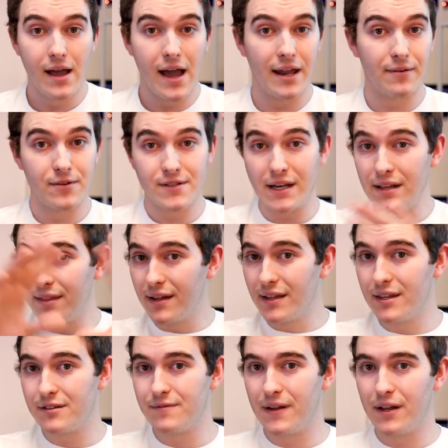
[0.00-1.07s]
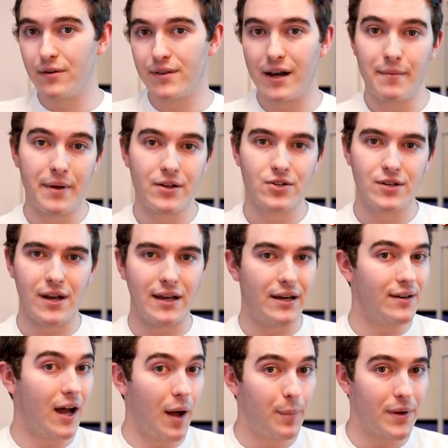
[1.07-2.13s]
And if there's anything in this video that I mentioned, any
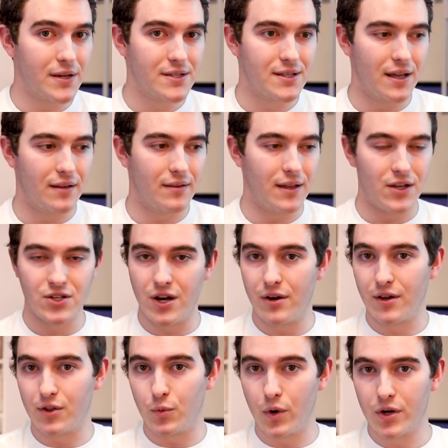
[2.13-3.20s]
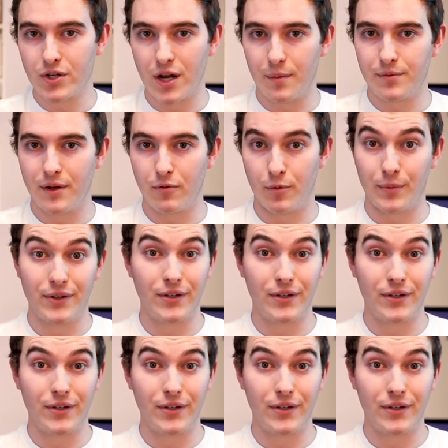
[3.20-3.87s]
topics that they shared at the workshop that were